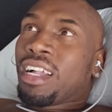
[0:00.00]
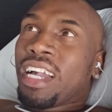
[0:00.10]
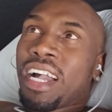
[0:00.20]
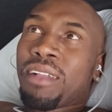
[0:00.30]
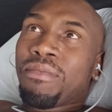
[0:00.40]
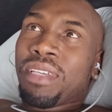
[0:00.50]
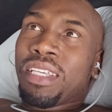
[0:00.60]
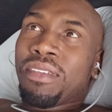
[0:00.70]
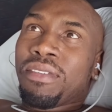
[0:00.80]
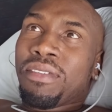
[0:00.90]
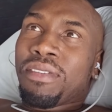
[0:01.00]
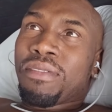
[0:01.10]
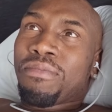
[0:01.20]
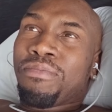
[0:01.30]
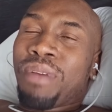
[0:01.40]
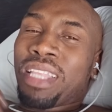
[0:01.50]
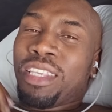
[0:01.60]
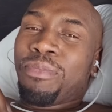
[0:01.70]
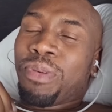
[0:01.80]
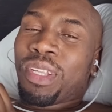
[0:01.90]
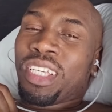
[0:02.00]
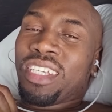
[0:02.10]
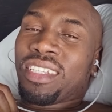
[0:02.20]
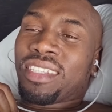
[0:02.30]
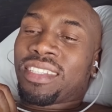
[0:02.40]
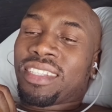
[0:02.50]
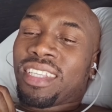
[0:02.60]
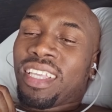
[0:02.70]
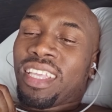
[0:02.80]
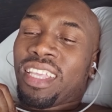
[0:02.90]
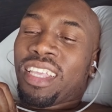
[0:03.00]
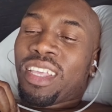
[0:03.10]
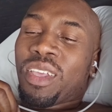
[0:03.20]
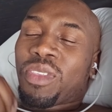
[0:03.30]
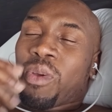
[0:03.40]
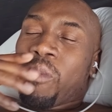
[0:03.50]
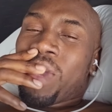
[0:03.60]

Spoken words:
call me body police. So what